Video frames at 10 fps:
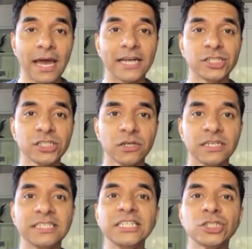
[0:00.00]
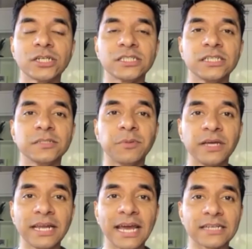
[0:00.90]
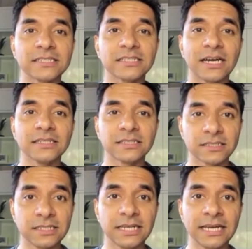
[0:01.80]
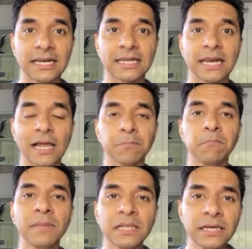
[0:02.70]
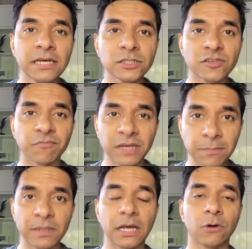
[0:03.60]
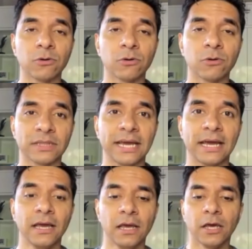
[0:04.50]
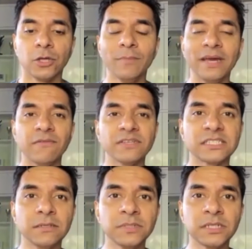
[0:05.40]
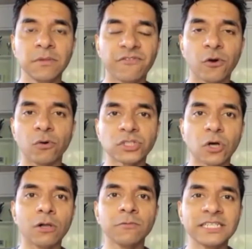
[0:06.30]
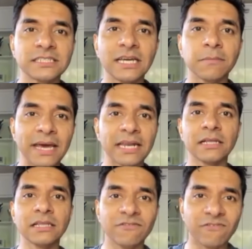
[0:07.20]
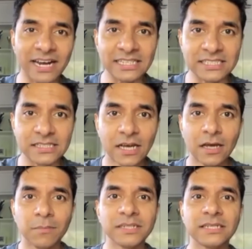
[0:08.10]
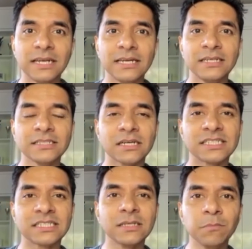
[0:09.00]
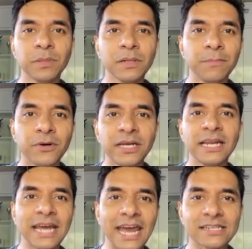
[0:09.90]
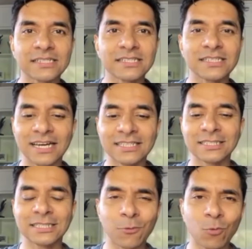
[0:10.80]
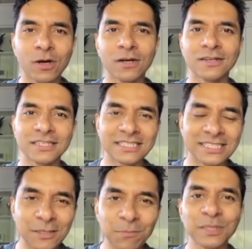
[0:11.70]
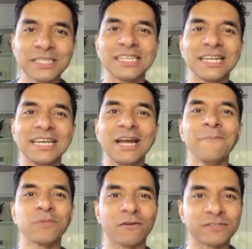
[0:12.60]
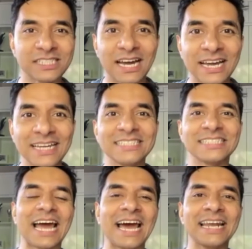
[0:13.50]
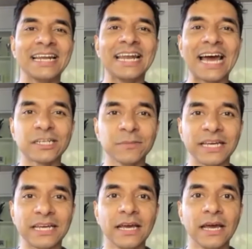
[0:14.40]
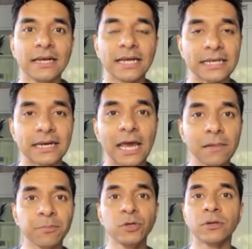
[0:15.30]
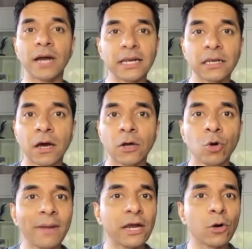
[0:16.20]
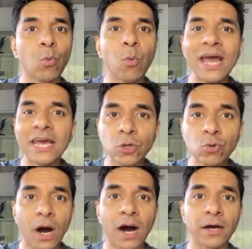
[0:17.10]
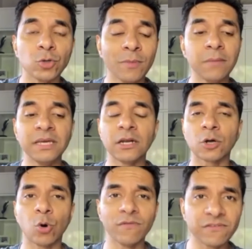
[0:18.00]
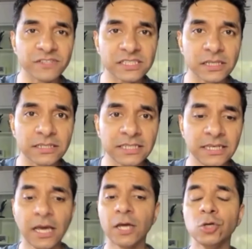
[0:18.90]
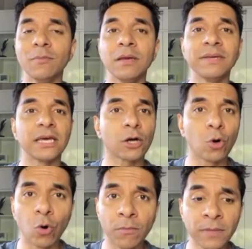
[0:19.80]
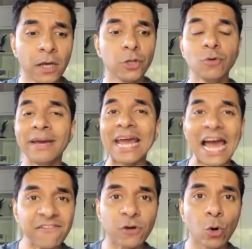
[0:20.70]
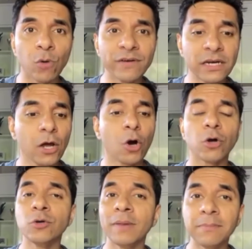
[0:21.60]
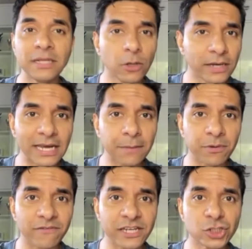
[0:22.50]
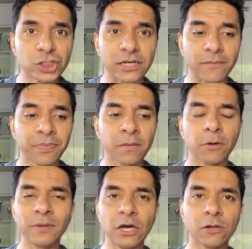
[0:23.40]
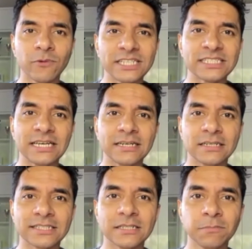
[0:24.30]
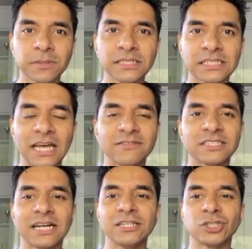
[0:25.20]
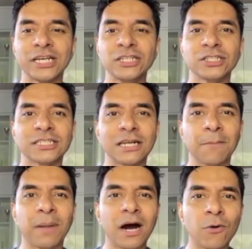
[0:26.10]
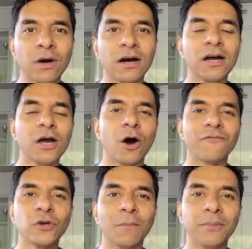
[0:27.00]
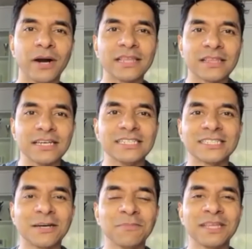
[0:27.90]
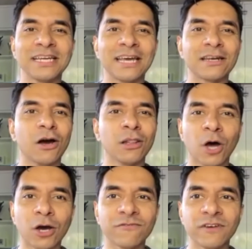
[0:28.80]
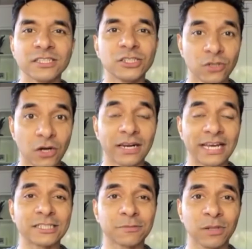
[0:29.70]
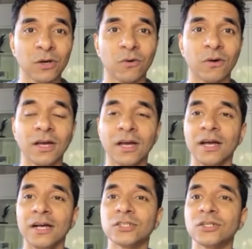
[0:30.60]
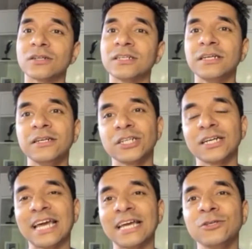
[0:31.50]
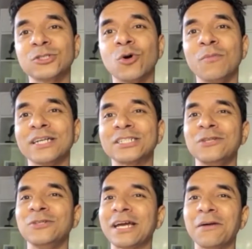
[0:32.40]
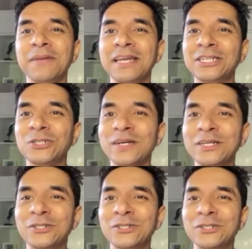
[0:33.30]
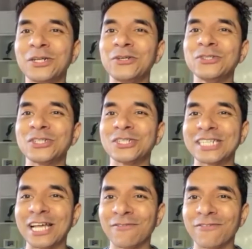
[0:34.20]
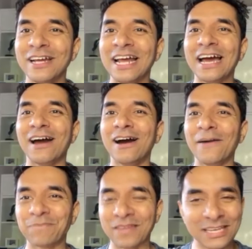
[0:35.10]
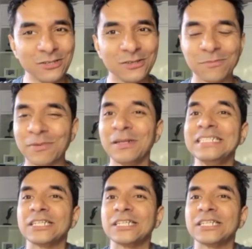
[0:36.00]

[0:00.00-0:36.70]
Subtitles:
And she's going to teach us these breathing exercises today that can help millions of people out there. You may have a symptom. Of course, always take medical advice. But today, these are simple breathing exercises that work on the simplicity of science and anatomy that can help you right now, no matter where you are. You may be in a COVID facility, you may be at home, you may have COVID, or you may be looking at prevention. But we always say that the simplest lifestyle changes and the power of your breath is something that a lot of us do not explore. So Dr. Dheerja, thank you so much. Can you take a minute to introduce yourself? Can you please